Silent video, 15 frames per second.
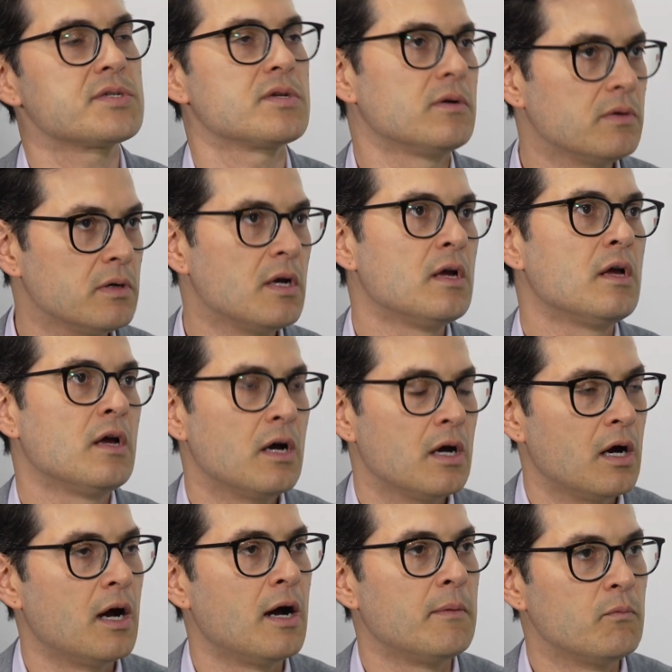So
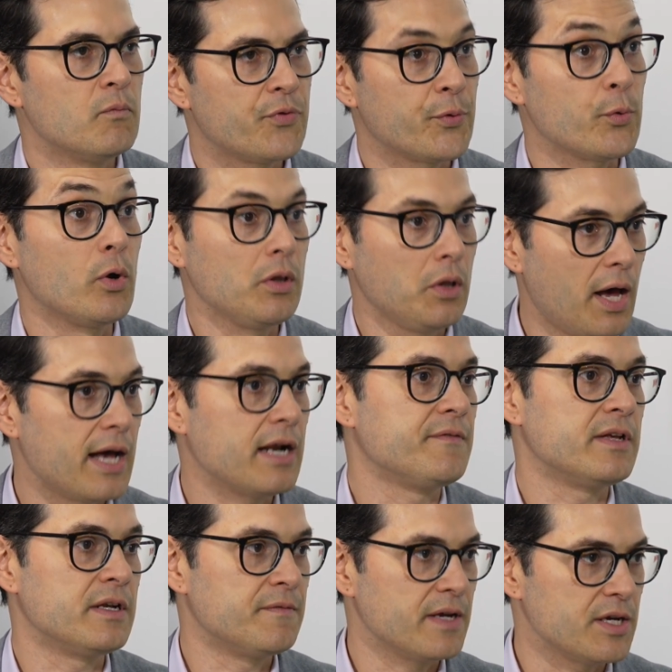through a lot
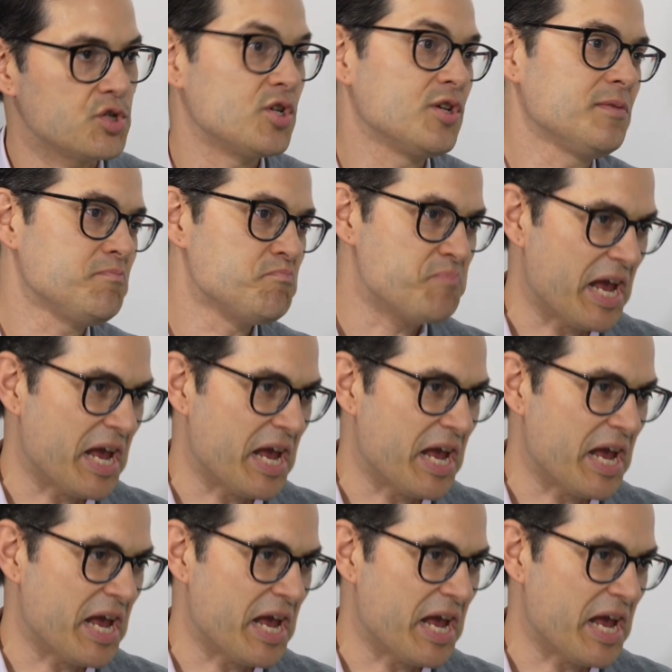of innovation,